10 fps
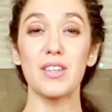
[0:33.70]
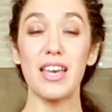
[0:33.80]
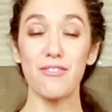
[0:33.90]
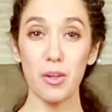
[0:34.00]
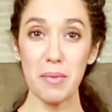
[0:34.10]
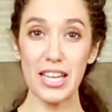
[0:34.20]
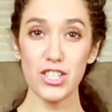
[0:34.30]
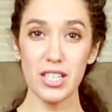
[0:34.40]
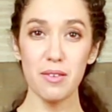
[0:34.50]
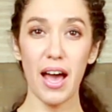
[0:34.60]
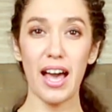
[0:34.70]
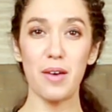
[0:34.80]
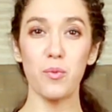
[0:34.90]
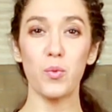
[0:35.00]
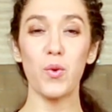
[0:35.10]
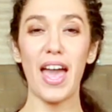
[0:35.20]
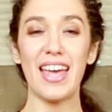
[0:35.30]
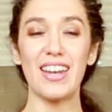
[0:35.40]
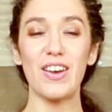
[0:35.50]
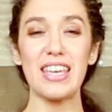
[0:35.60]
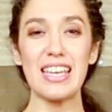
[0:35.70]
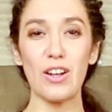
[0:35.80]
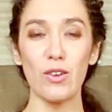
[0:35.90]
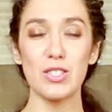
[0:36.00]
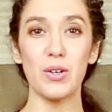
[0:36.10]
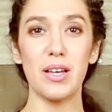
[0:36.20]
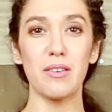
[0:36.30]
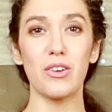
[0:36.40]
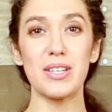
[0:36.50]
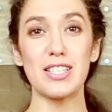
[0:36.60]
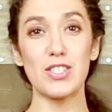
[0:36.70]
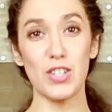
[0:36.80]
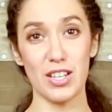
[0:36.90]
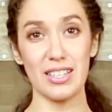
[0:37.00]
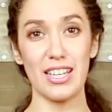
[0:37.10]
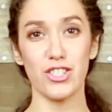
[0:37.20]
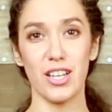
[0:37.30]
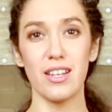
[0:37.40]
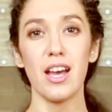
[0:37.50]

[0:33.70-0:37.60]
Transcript: inflammation, and heat also increases circulation.